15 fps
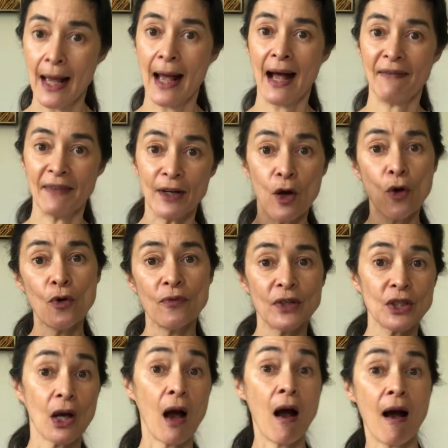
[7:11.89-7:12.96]
And then over
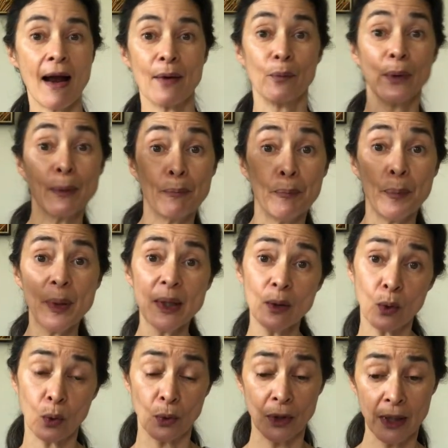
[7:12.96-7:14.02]
time, we
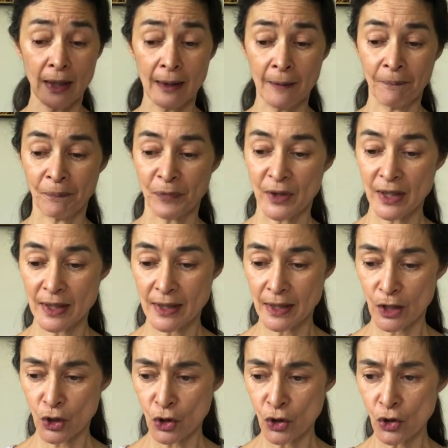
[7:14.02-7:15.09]
build this
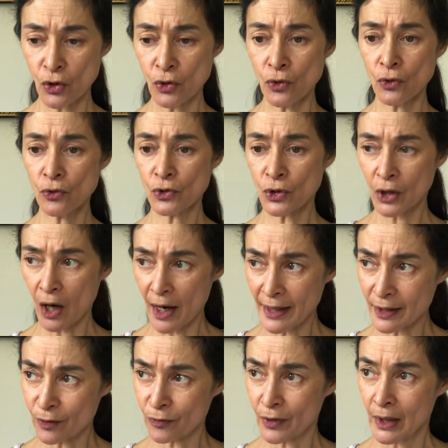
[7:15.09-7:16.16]
huge kind
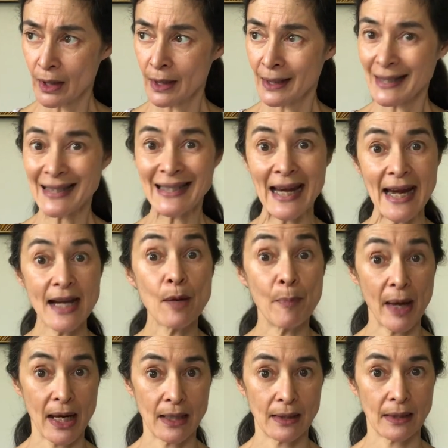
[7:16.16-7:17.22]
of
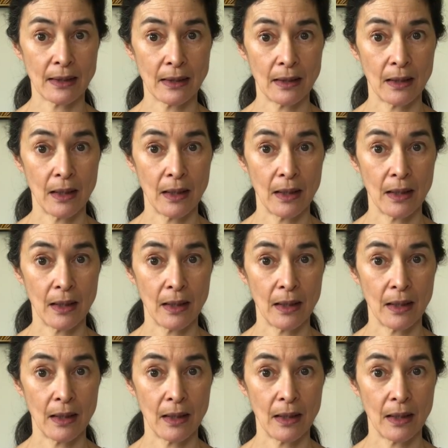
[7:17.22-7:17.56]
database